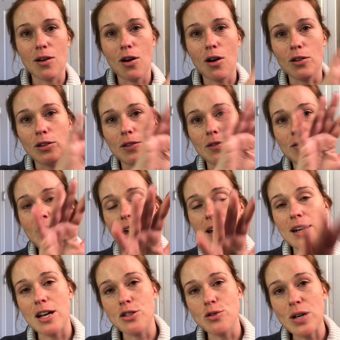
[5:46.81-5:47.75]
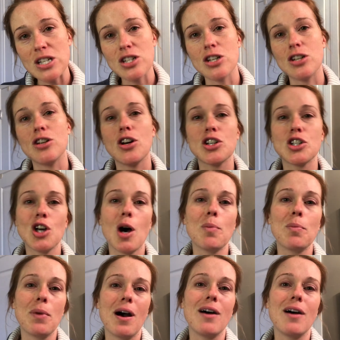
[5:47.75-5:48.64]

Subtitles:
all of that hydration on top